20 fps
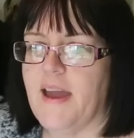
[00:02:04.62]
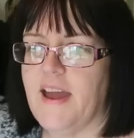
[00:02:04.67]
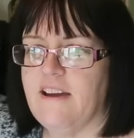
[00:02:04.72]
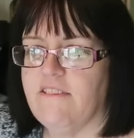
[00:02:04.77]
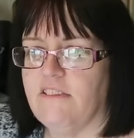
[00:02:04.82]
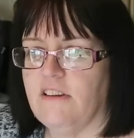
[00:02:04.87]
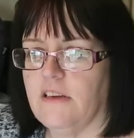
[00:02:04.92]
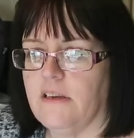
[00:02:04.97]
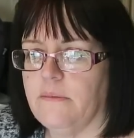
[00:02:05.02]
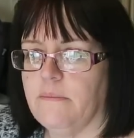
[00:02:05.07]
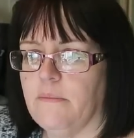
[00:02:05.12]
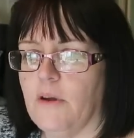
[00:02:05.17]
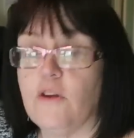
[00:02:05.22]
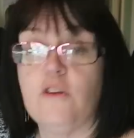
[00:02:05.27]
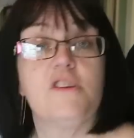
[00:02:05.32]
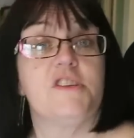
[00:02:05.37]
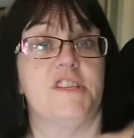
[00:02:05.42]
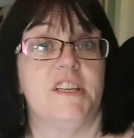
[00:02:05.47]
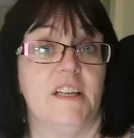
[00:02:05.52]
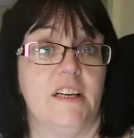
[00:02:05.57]
Ariel and
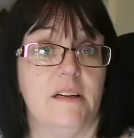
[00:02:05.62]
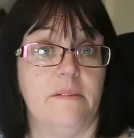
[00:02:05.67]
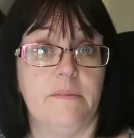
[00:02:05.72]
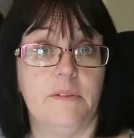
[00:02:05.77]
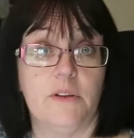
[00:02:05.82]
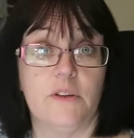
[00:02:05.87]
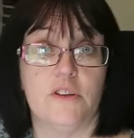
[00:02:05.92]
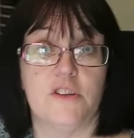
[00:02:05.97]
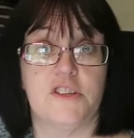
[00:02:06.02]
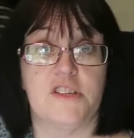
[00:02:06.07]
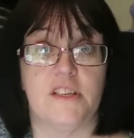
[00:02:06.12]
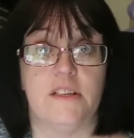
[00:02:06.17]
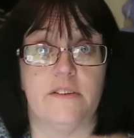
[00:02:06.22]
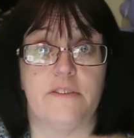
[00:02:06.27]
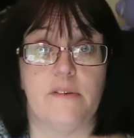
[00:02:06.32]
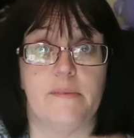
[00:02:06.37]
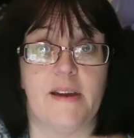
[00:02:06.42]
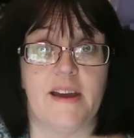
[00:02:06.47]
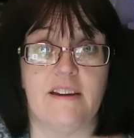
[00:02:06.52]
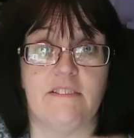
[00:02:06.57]
Ursula. Ursula
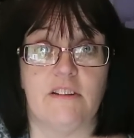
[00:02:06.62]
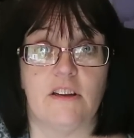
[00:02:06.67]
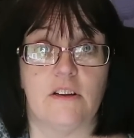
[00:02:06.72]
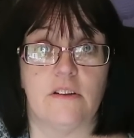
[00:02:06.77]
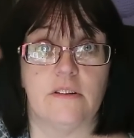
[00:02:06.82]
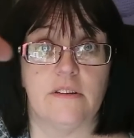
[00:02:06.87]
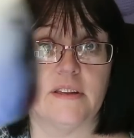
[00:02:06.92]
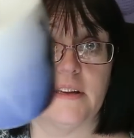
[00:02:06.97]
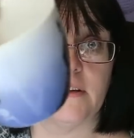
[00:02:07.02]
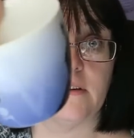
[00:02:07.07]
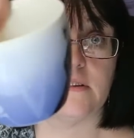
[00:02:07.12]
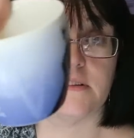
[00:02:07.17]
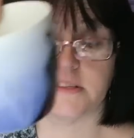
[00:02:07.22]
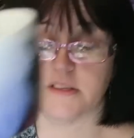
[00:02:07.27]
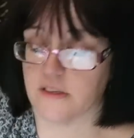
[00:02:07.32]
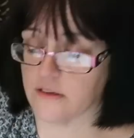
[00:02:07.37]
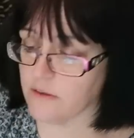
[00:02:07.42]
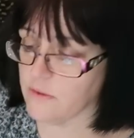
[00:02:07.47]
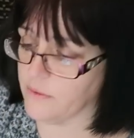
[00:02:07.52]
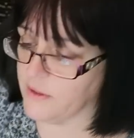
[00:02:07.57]
from Ariel on there.
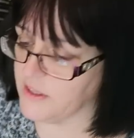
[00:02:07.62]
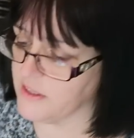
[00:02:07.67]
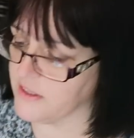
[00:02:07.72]
So quite